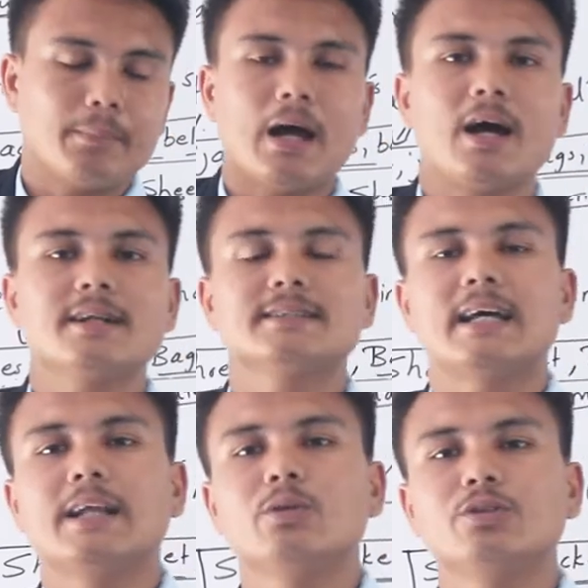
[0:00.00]
Plants
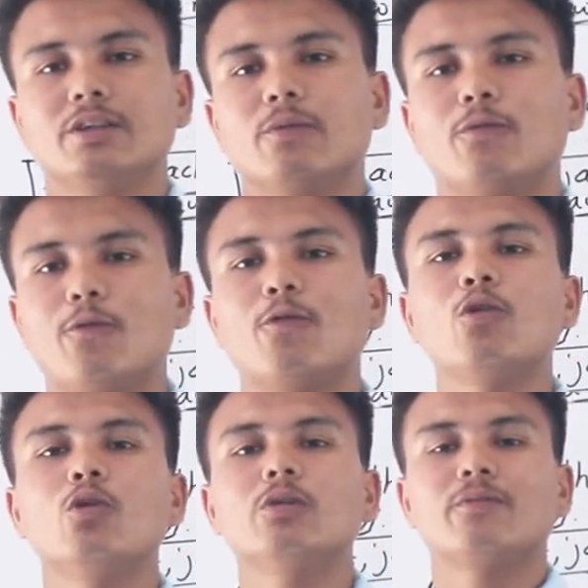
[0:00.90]
are used in a
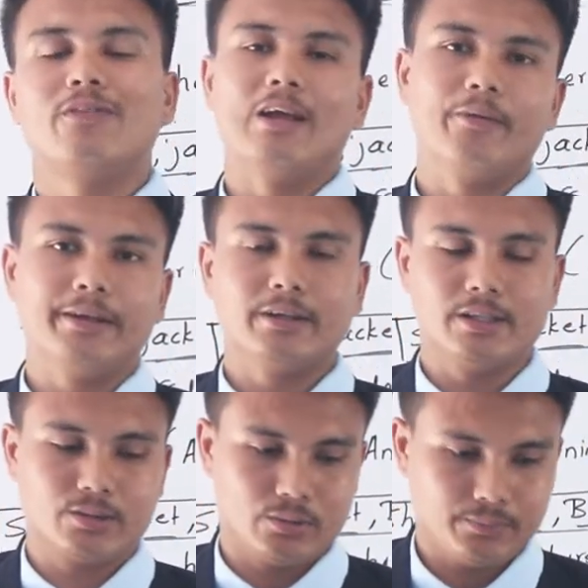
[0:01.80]
food flavoring
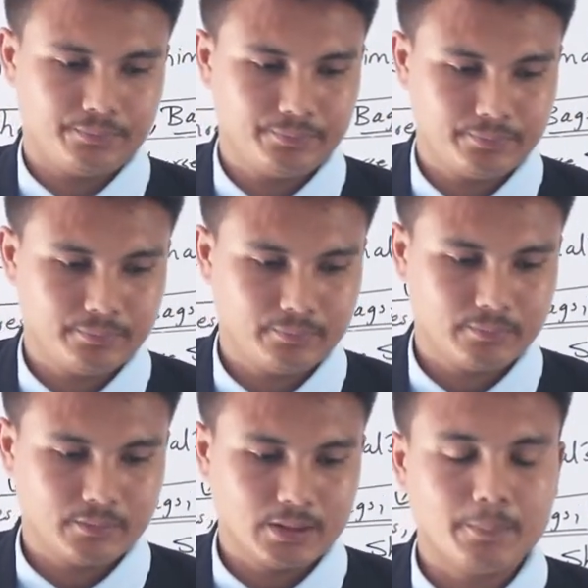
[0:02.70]
also
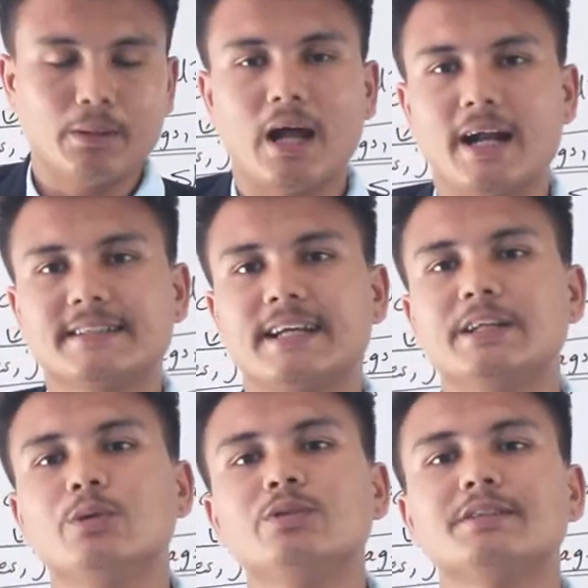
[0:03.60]
plants are
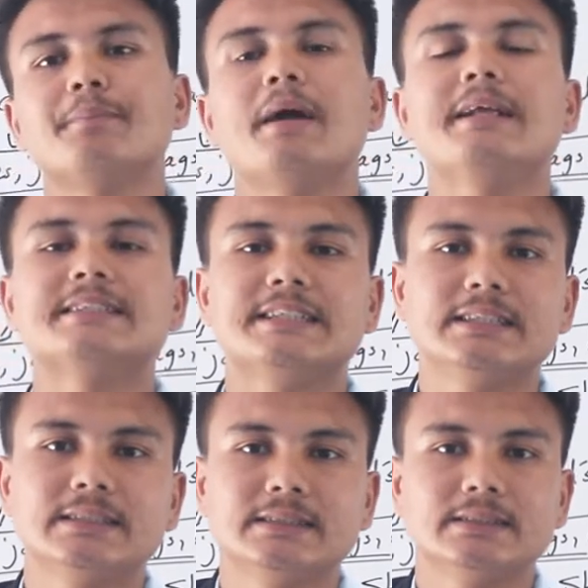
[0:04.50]
used as
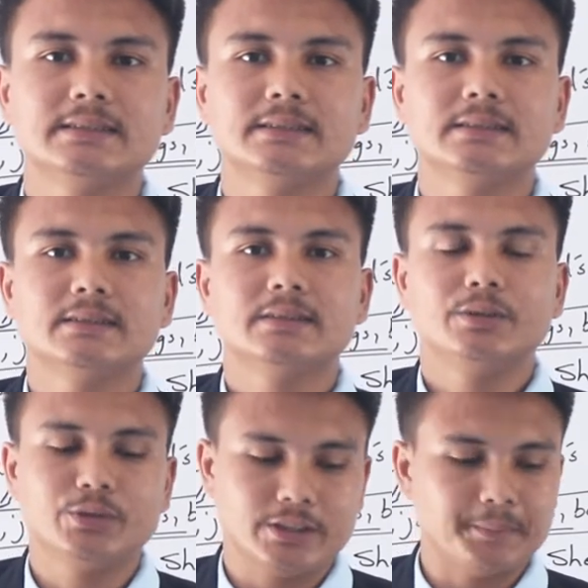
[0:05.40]
medicine
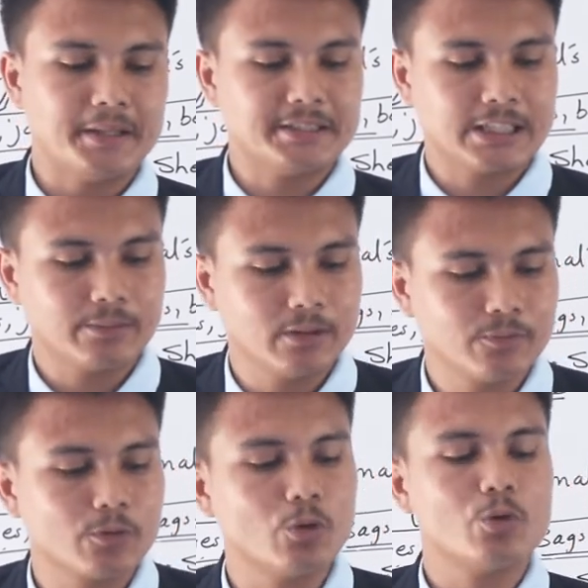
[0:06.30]
used as vegetable
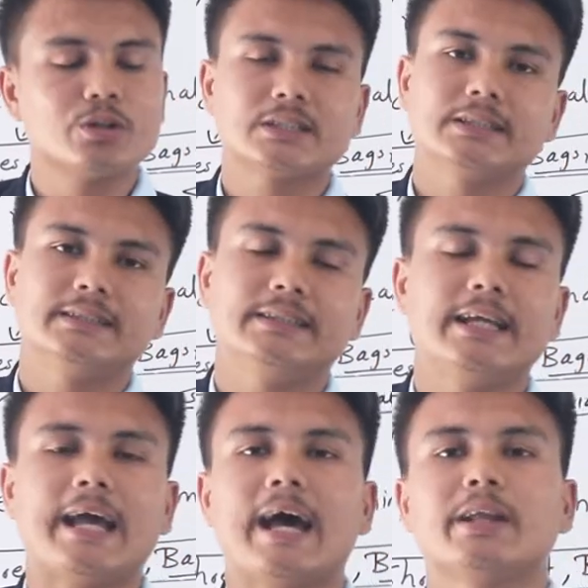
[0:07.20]
fruits
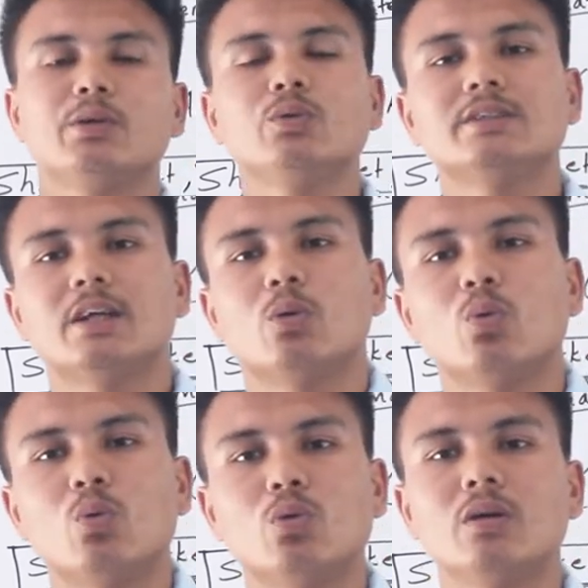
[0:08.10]
they are used as
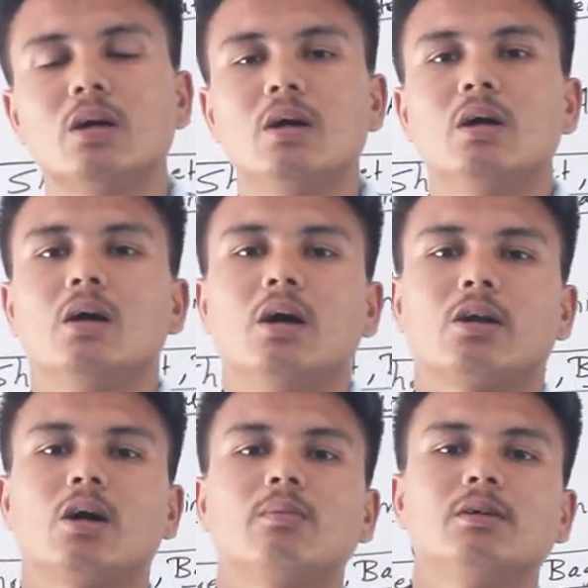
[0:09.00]
wood
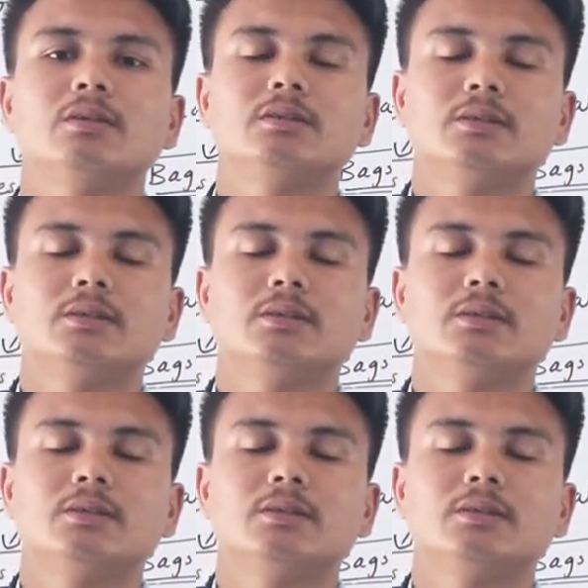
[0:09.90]
rubber